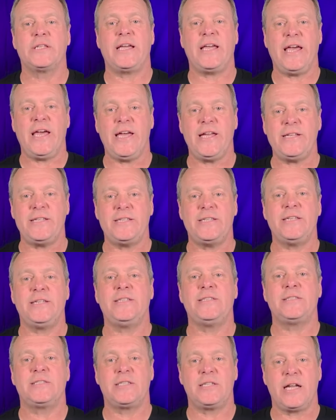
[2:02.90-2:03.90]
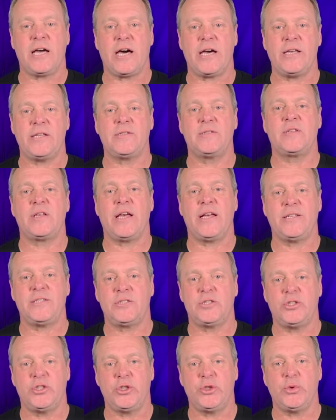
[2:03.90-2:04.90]
18s, 9s,
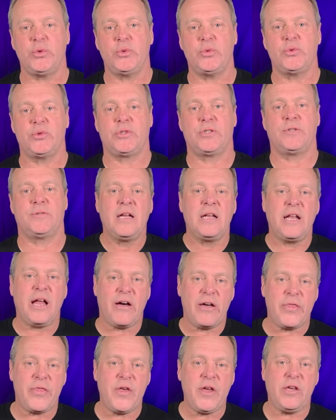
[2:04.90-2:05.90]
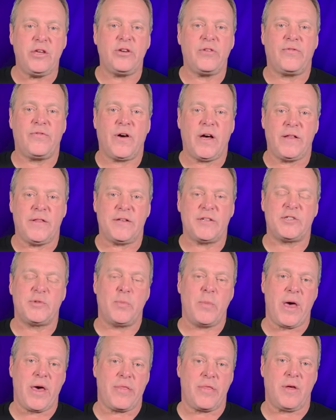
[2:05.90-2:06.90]
and 2s. Now, I think you'll find this
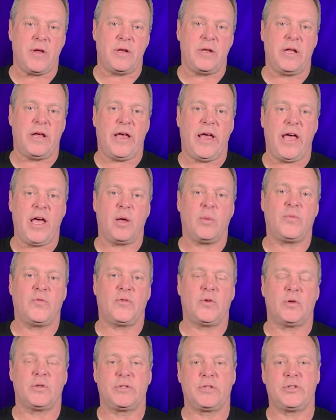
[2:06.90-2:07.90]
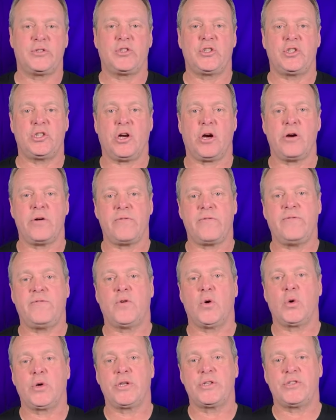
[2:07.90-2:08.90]
method helpful to start
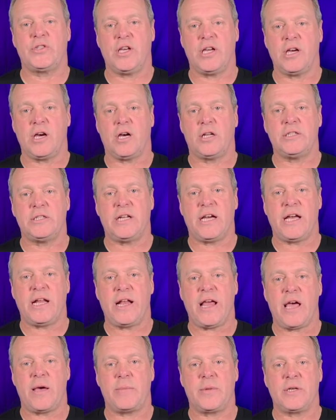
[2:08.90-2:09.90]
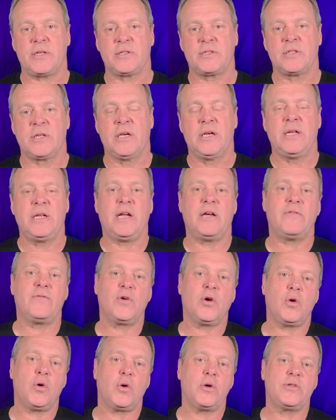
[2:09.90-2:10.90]
focusing on dynamics. Now, of
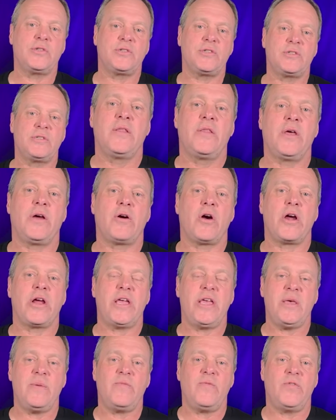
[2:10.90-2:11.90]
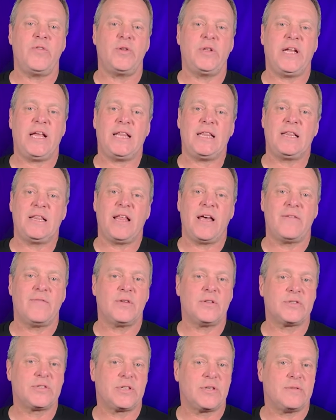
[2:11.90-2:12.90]
course, there are infinite
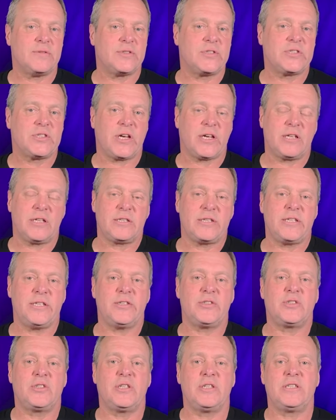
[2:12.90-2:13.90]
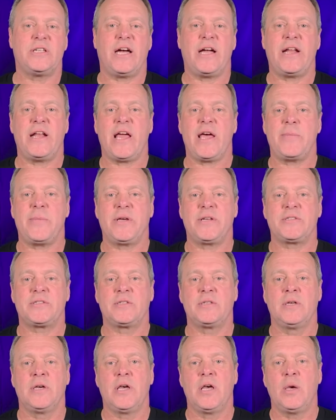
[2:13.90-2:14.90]
levels and subtleties to
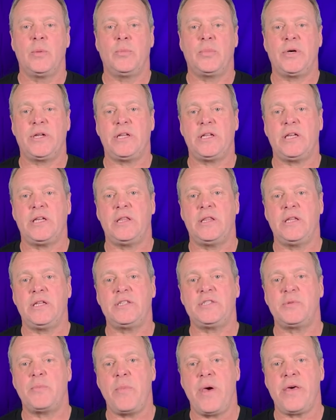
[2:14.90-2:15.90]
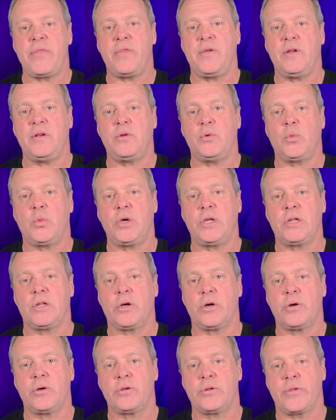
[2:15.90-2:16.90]
dynamics, but in this method, we
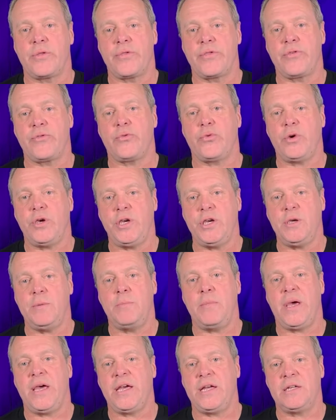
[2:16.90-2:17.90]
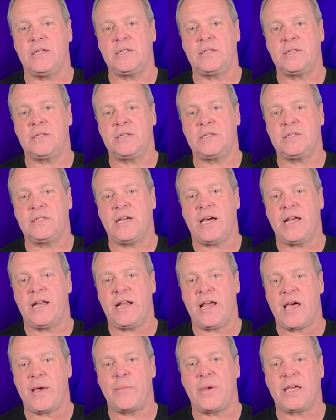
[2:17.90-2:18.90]
learn three main
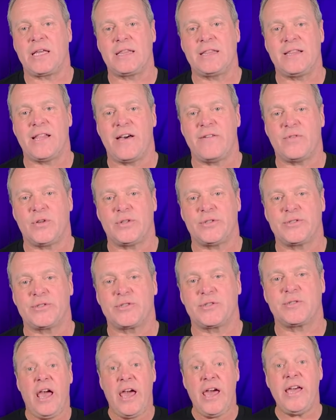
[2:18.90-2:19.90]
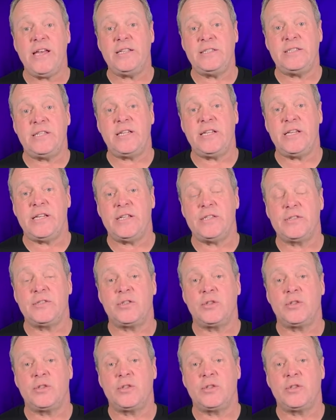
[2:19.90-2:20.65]
dynamic levels. 18s,